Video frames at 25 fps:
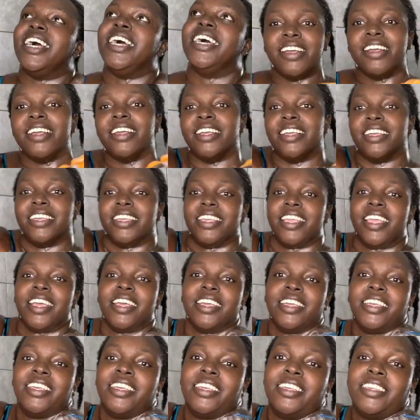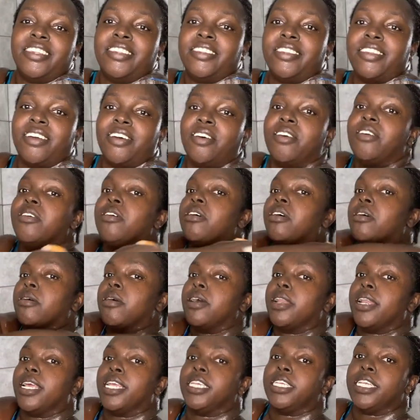I don't mind staying
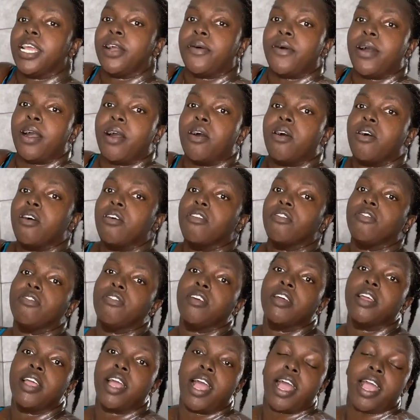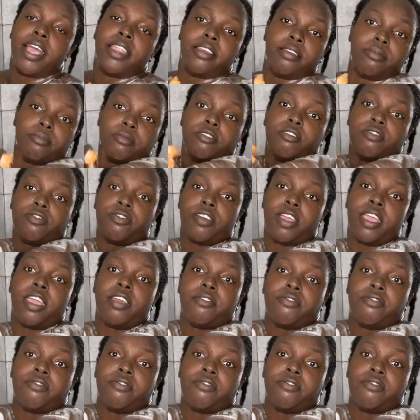in with you.